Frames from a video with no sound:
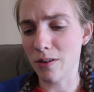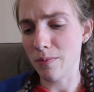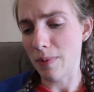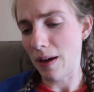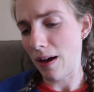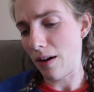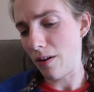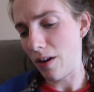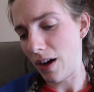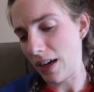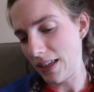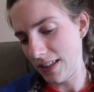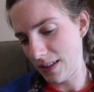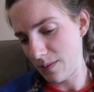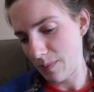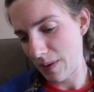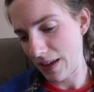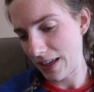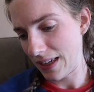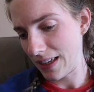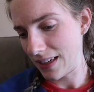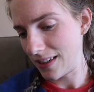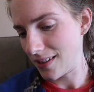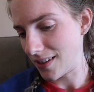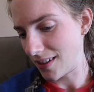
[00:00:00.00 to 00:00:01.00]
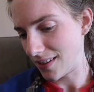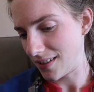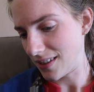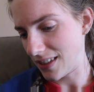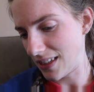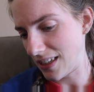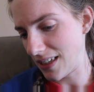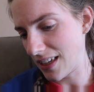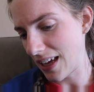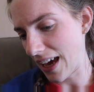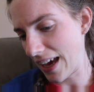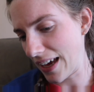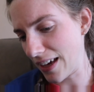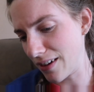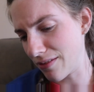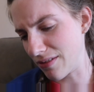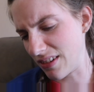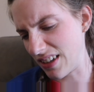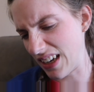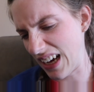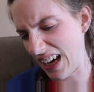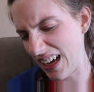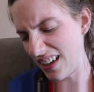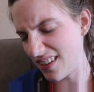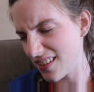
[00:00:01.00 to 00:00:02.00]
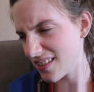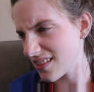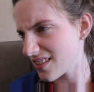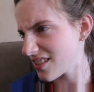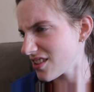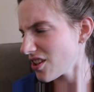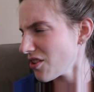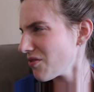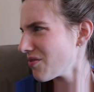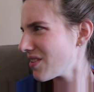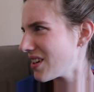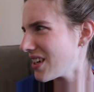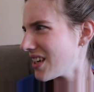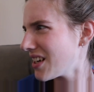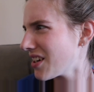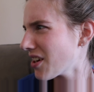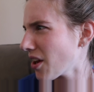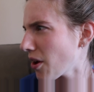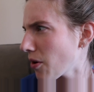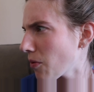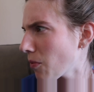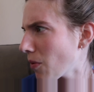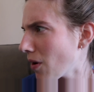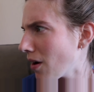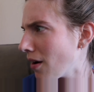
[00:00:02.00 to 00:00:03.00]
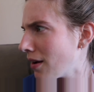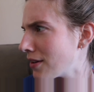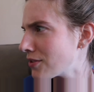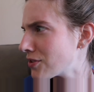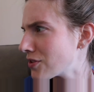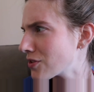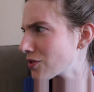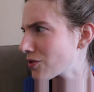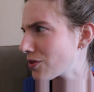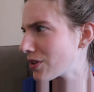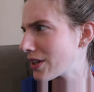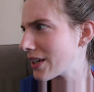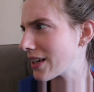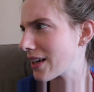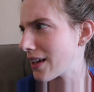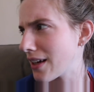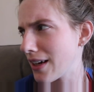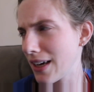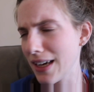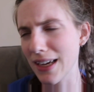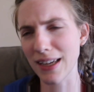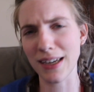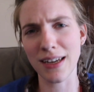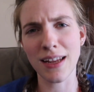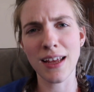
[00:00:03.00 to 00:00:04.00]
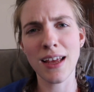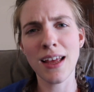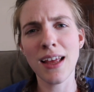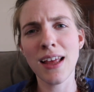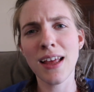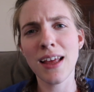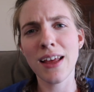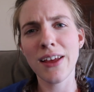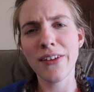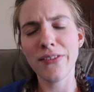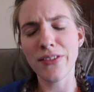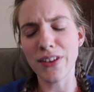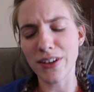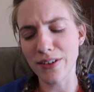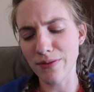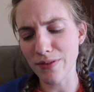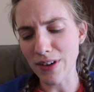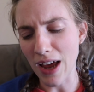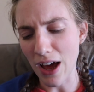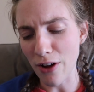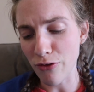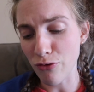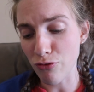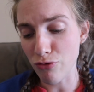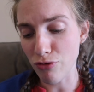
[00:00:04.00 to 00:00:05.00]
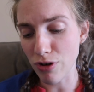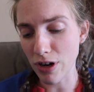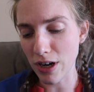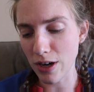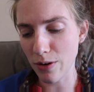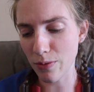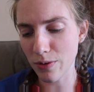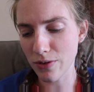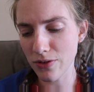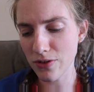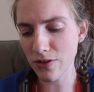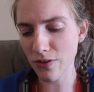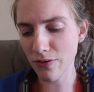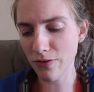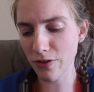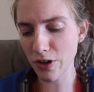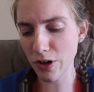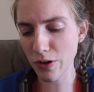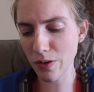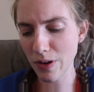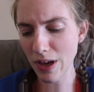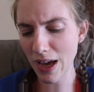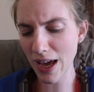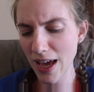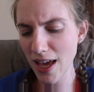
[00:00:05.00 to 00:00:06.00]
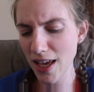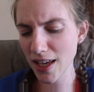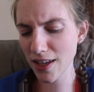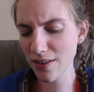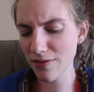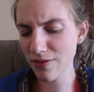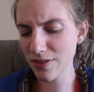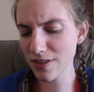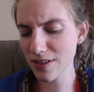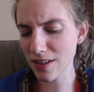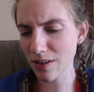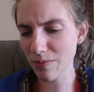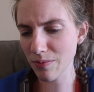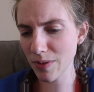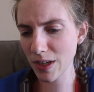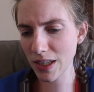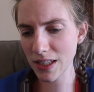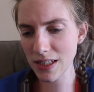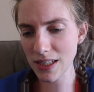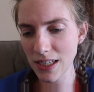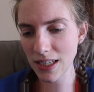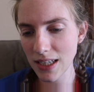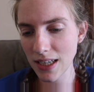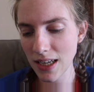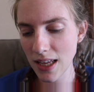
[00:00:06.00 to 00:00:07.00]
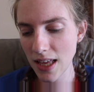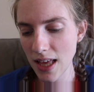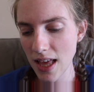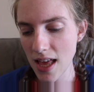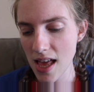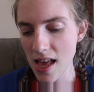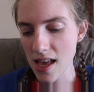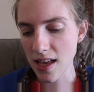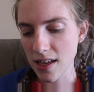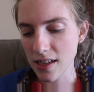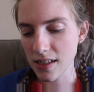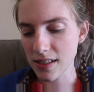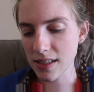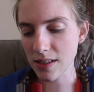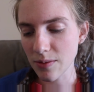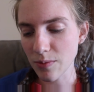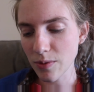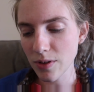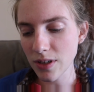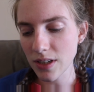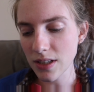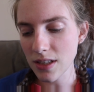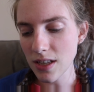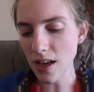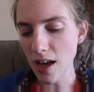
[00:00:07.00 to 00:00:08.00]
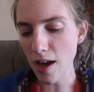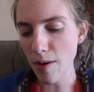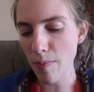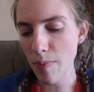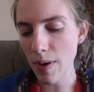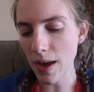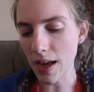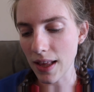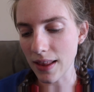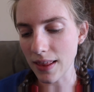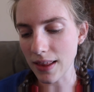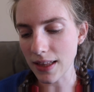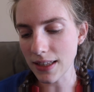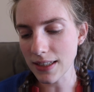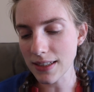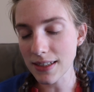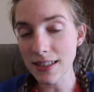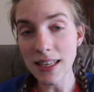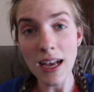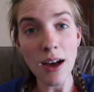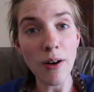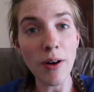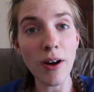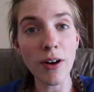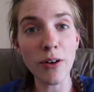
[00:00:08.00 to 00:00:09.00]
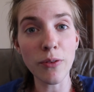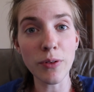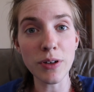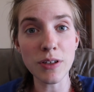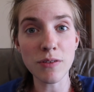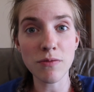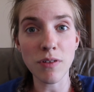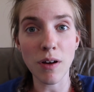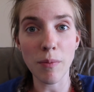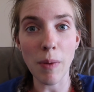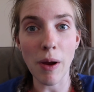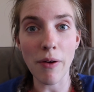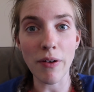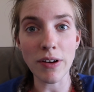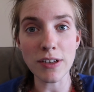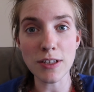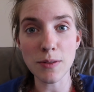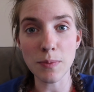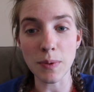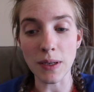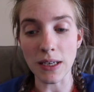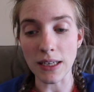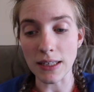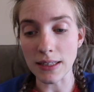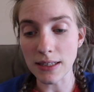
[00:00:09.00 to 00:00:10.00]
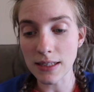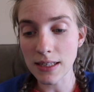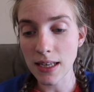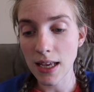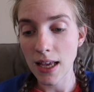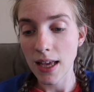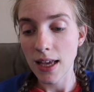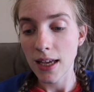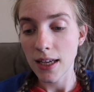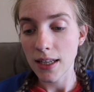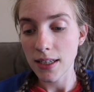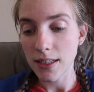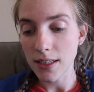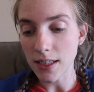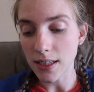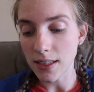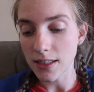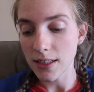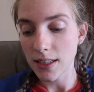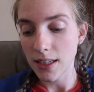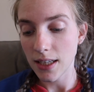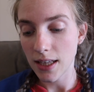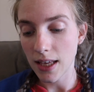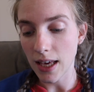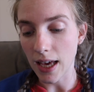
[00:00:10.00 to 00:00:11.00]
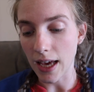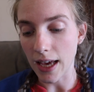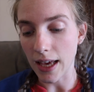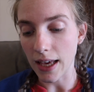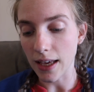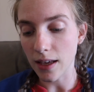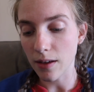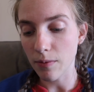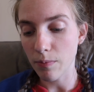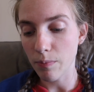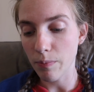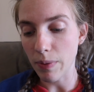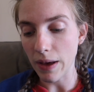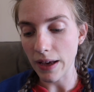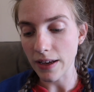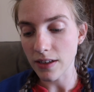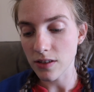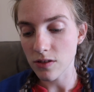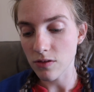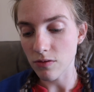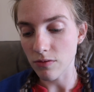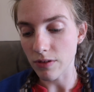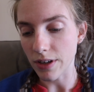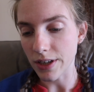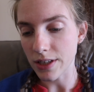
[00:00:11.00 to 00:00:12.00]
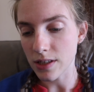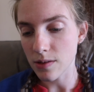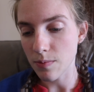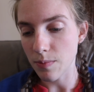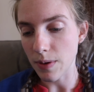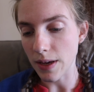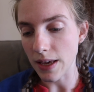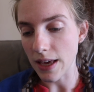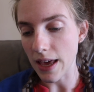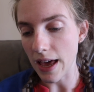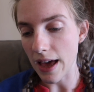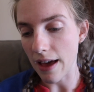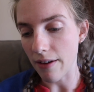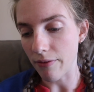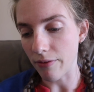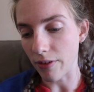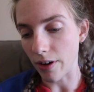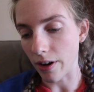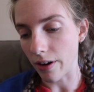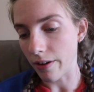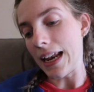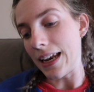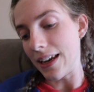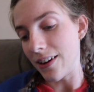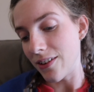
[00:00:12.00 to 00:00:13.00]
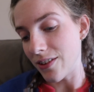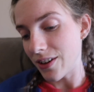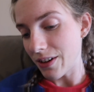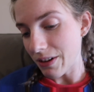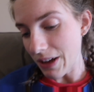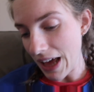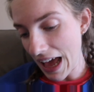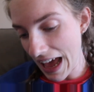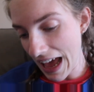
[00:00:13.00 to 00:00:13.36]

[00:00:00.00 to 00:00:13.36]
on about us making a Dundee cake for Dad. Don't really know why she's got it in her head that Dad really wants a fruit cake for some reason. So I'm going to type in, this is how I always find my recipes. Dundee cake, best recipe ever. And